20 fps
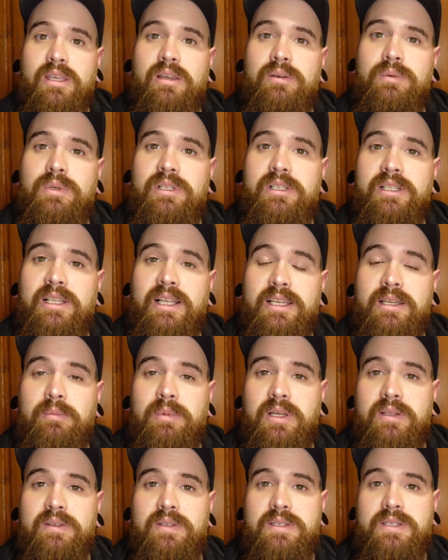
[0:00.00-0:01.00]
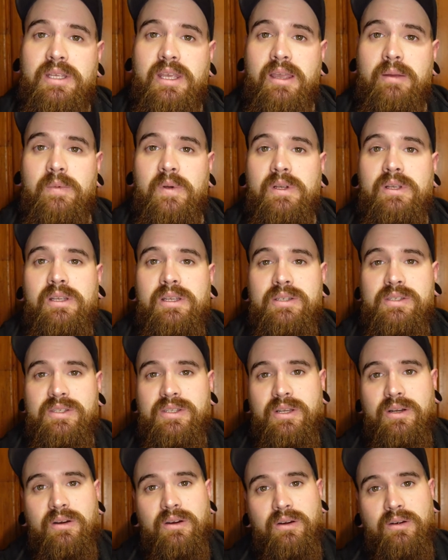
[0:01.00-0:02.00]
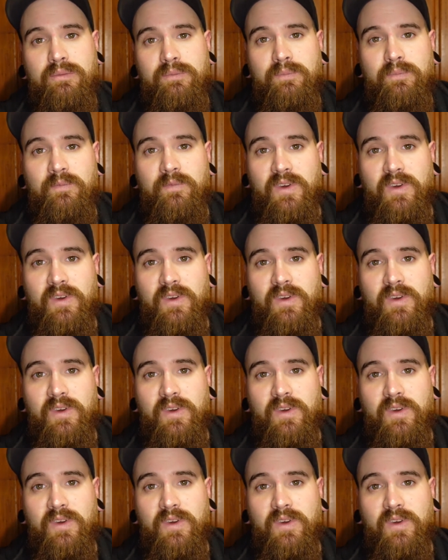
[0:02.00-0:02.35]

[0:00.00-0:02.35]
I really like about this camera is there are